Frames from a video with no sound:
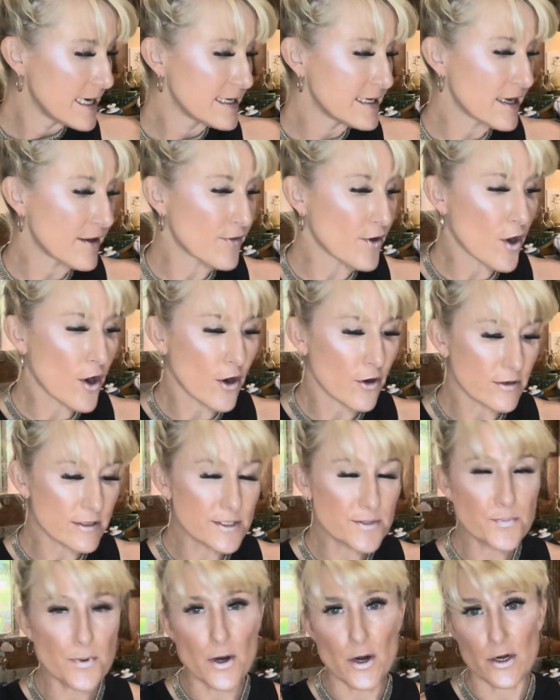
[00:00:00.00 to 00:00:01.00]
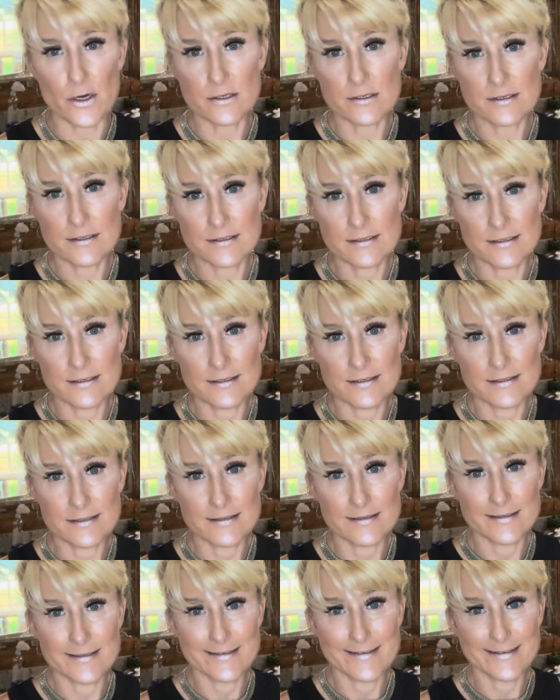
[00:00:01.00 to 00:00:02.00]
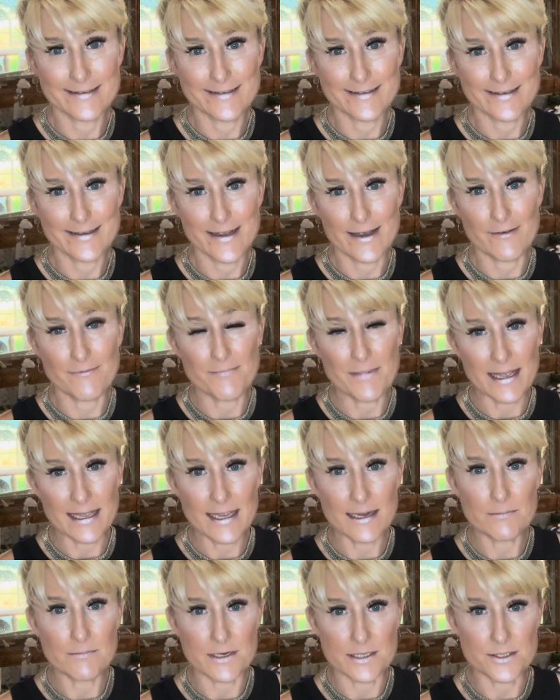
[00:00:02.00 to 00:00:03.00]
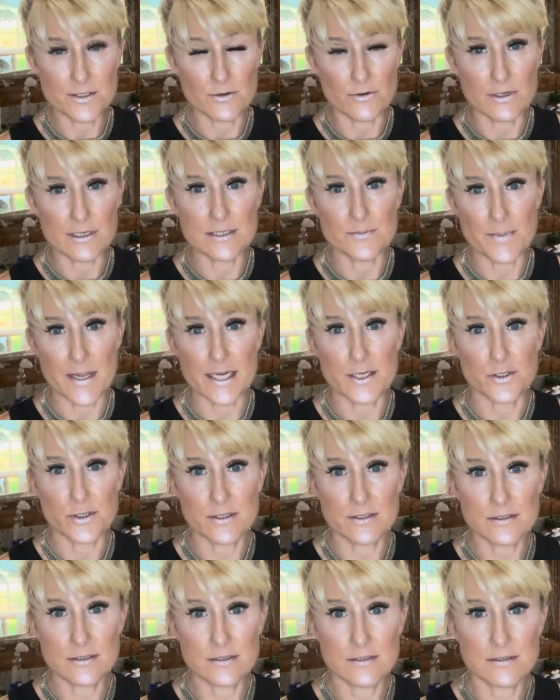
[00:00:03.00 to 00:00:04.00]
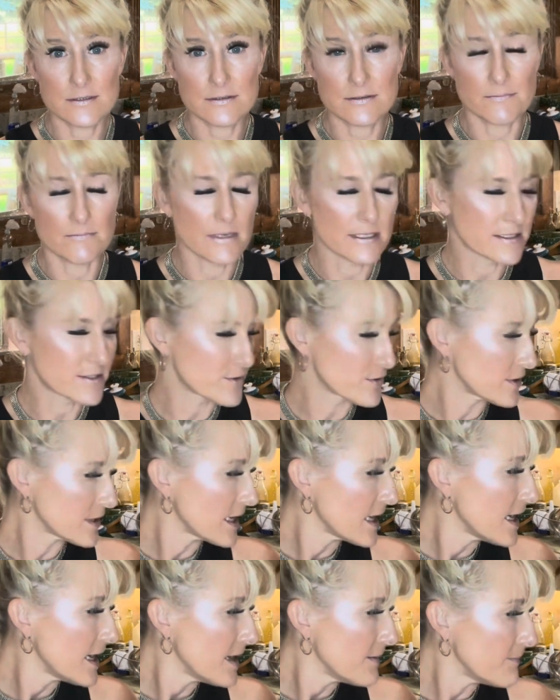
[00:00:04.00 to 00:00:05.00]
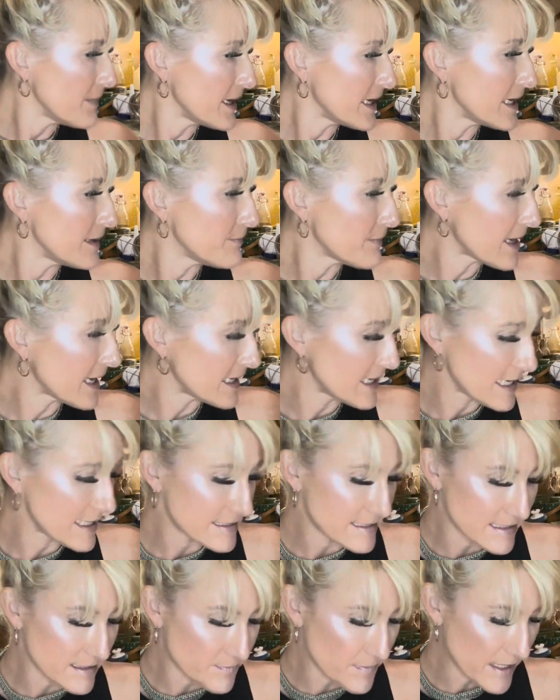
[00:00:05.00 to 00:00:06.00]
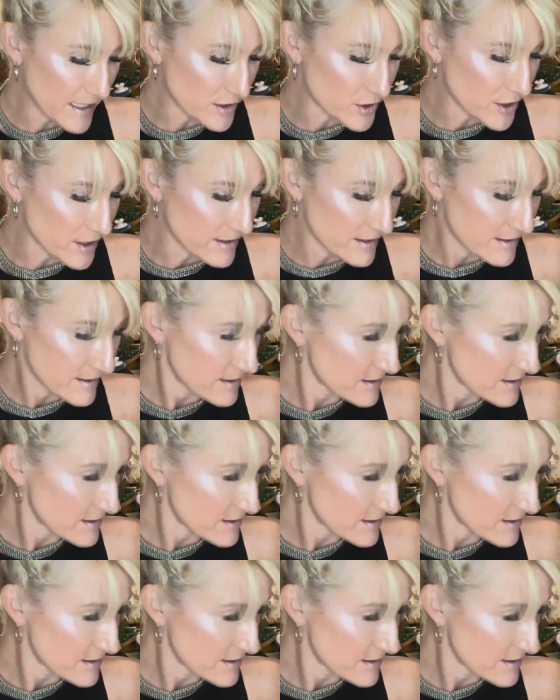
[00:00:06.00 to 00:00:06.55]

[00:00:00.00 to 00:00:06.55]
Now the hardest part of making mustard is patience. Making mayonnaise is patience.